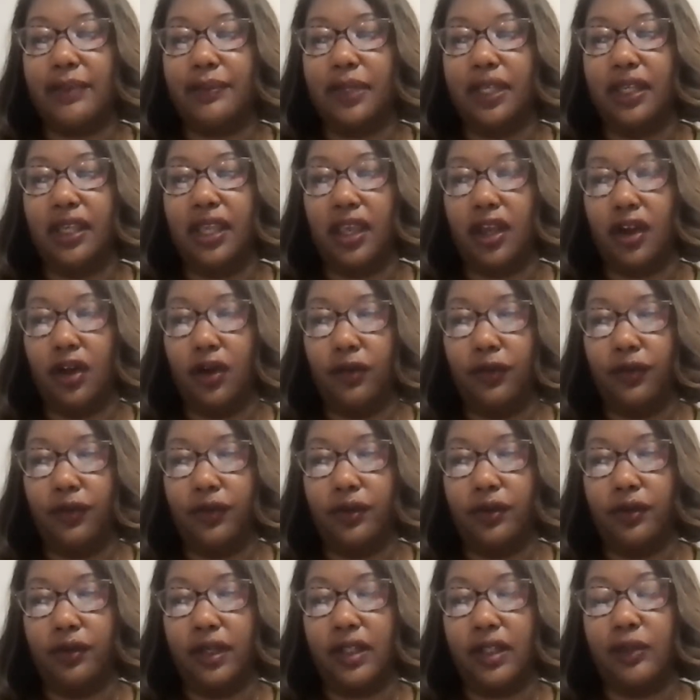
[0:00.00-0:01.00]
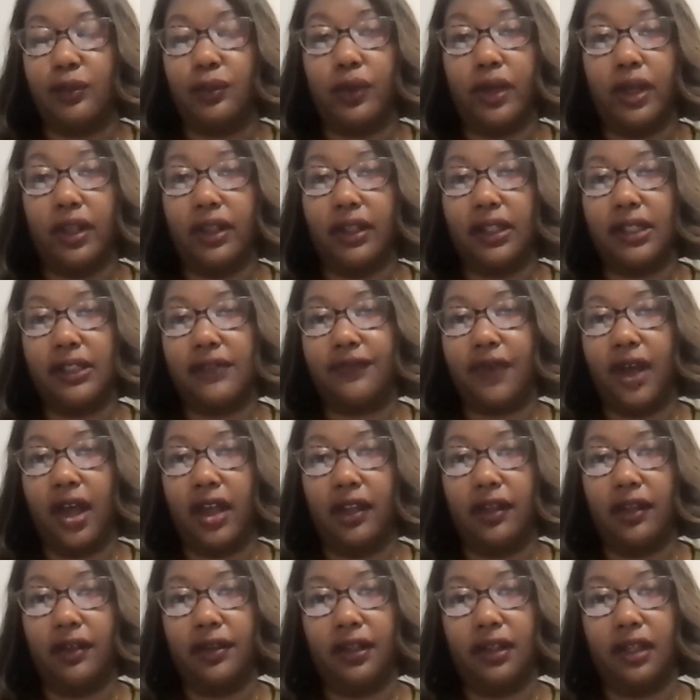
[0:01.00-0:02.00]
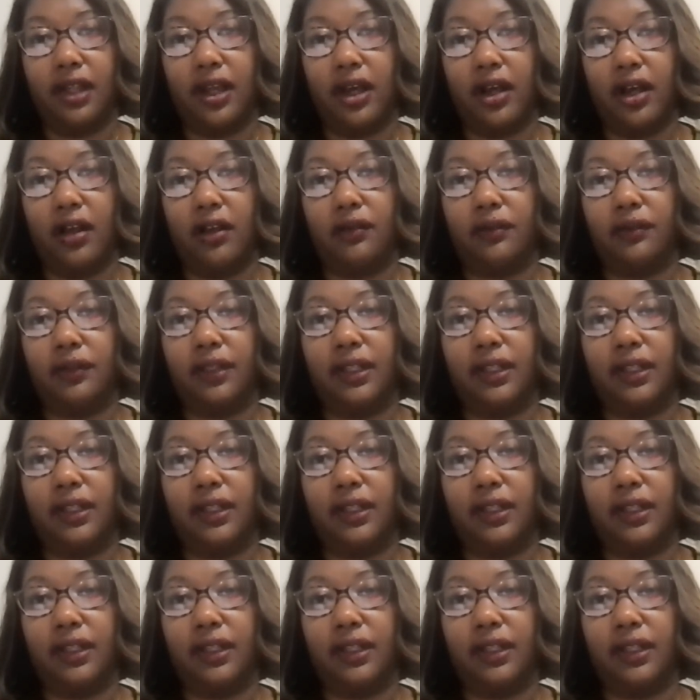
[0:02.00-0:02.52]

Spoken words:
be helpful as well as follow the law.